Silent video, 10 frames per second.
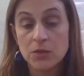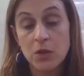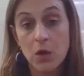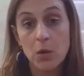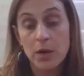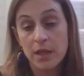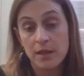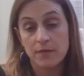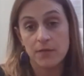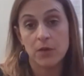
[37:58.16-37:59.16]
So
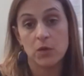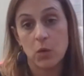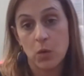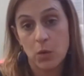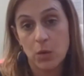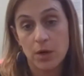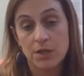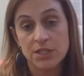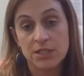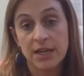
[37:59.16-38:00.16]
if
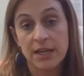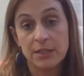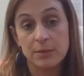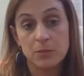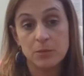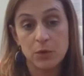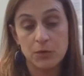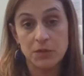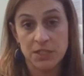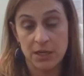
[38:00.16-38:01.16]
your child
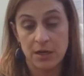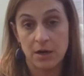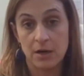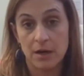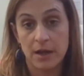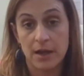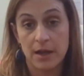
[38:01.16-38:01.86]
moved here,